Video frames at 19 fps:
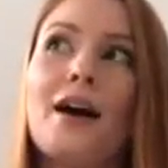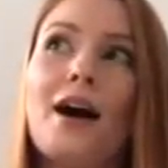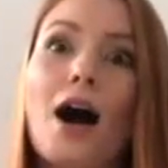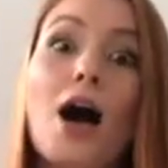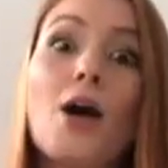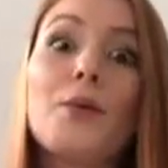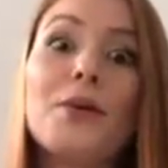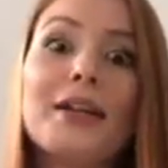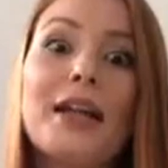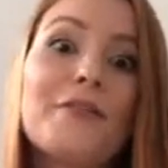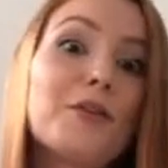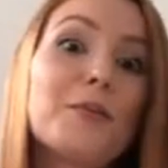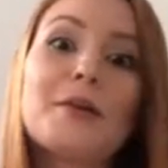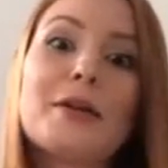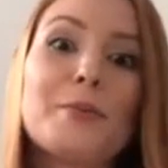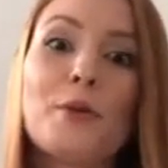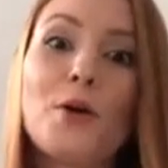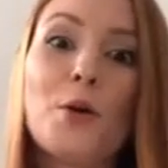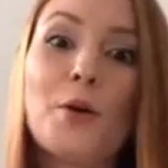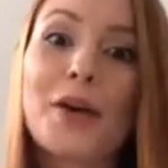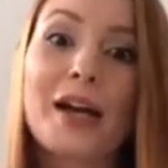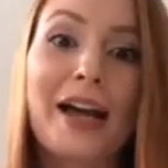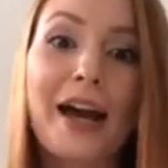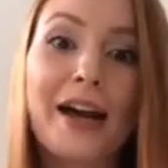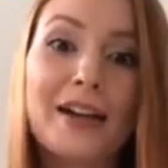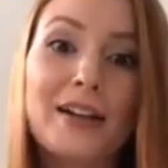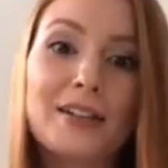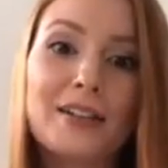I will never be broke
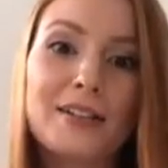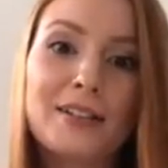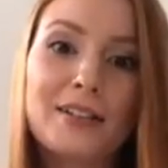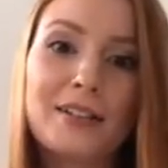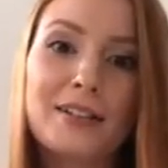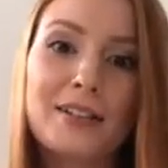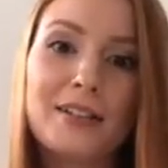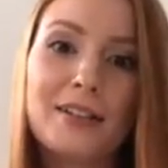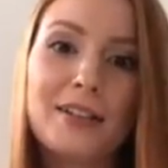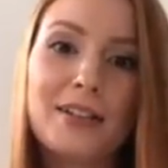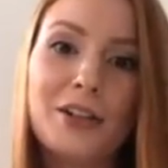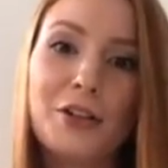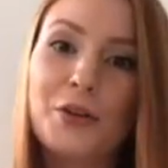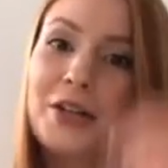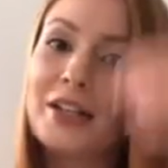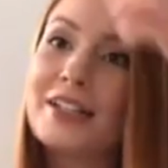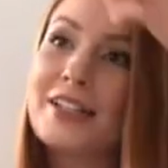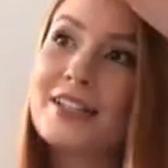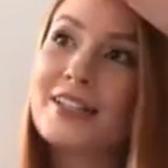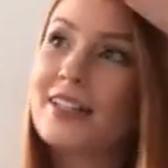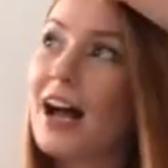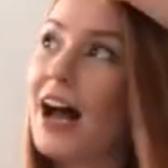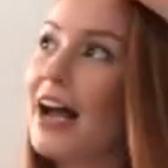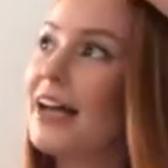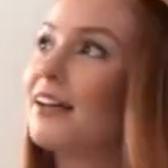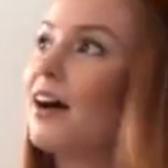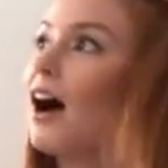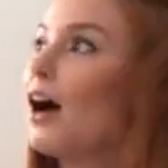again. You can
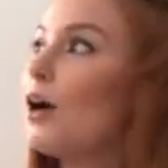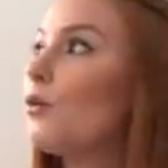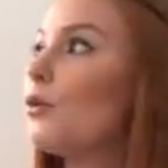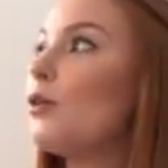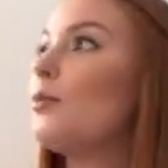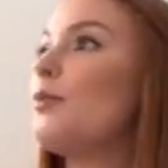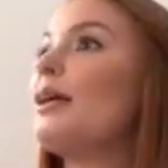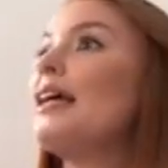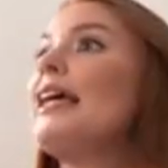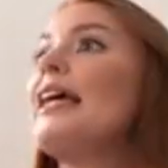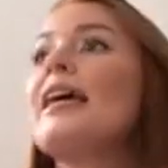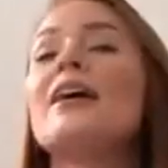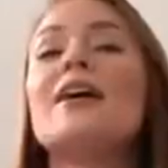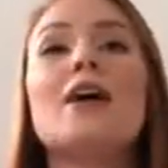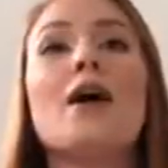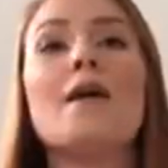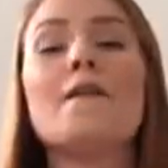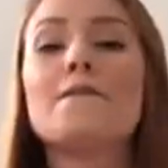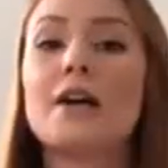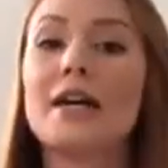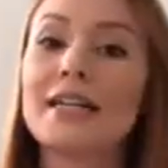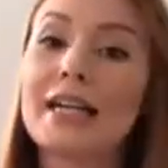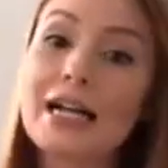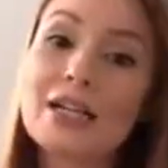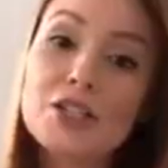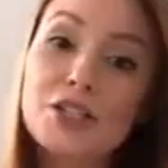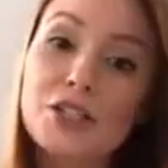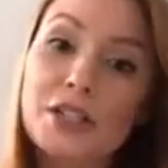decide, I will be
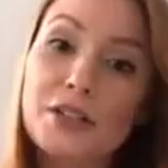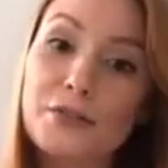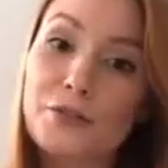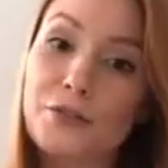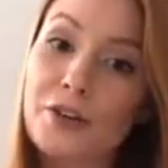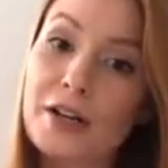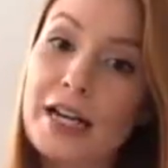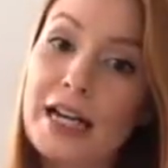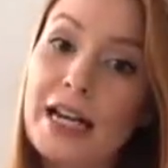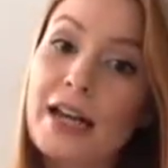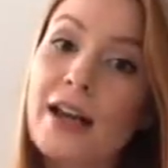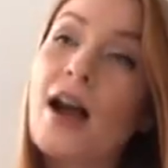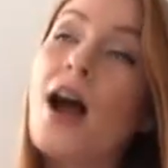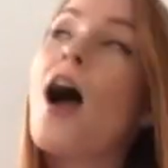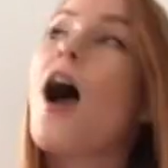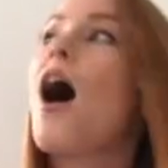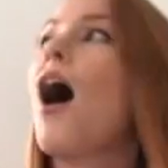financially free,